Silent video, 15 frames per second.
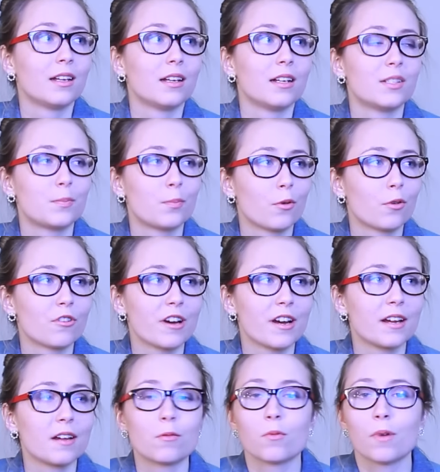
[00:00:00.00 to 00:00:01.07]
It's
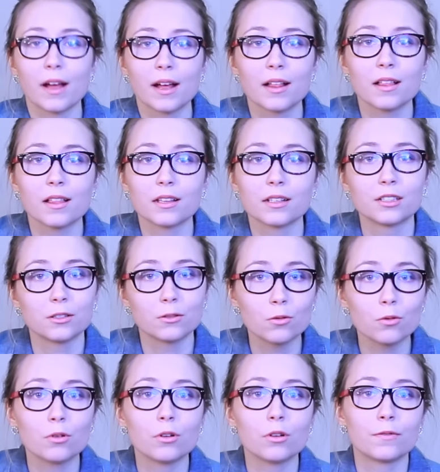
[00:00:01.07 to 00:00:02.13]
boring. Well,
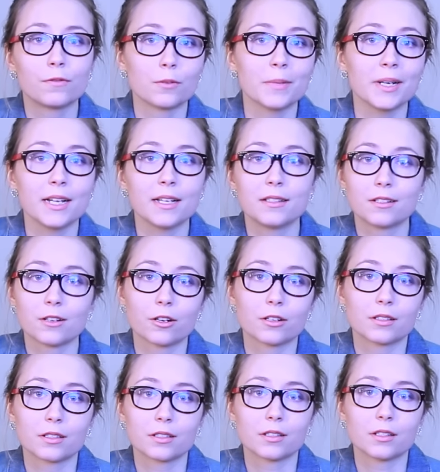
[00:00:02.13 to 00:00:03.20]
school for me
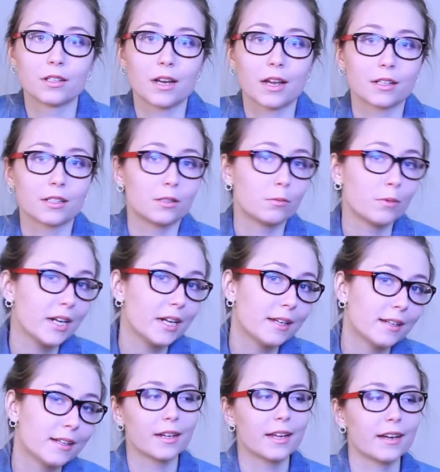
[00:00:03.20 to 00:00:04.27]
starts next
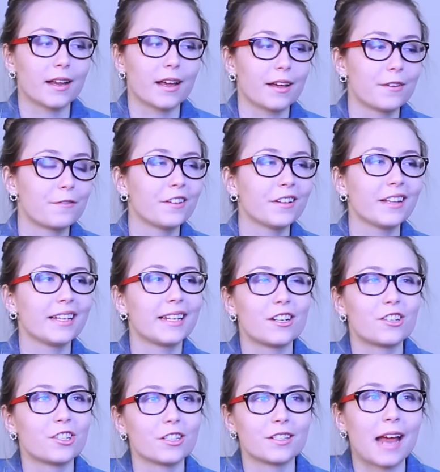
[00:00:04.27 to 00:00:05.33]
week, and I feel like
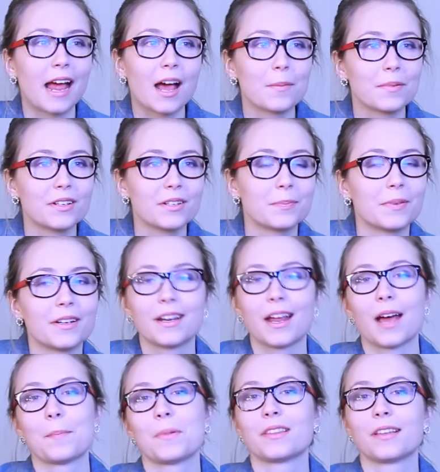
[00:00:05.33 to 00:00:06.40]
it just happened, but it
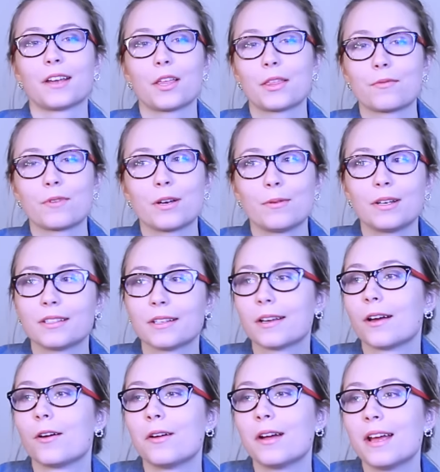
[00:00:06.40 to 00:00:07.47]
happened like 3 weeks
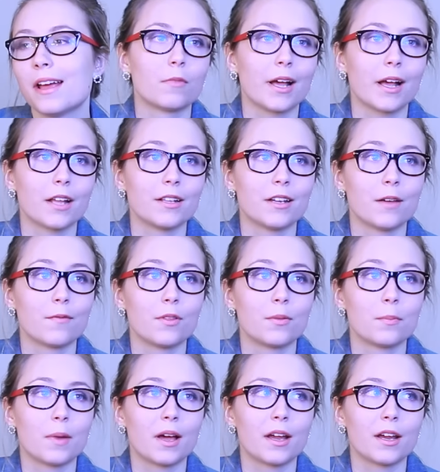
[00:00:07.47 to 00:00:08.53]
ago. I got done with
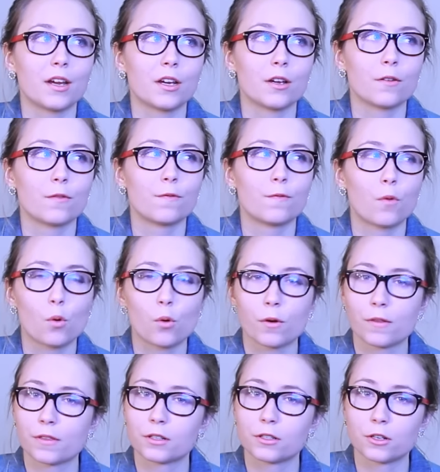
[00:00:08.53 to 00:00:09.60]
my
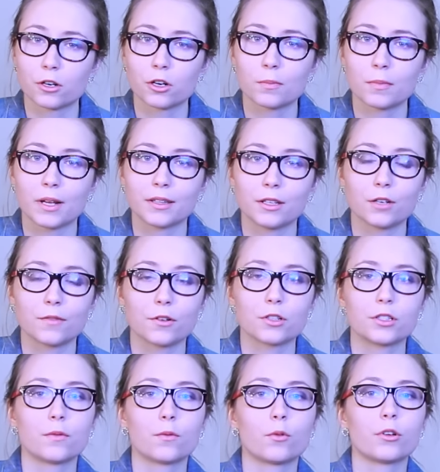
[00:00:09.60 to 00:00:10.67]
fourth term at the
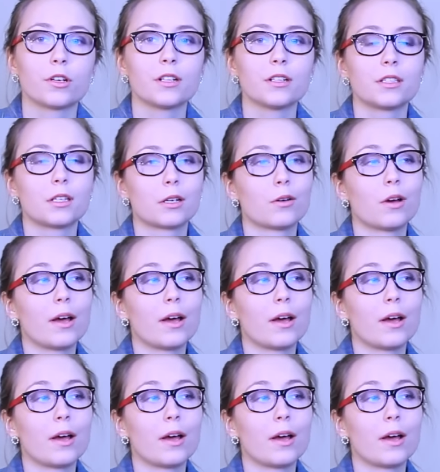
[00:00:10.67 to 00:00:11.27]
University of Oregon, so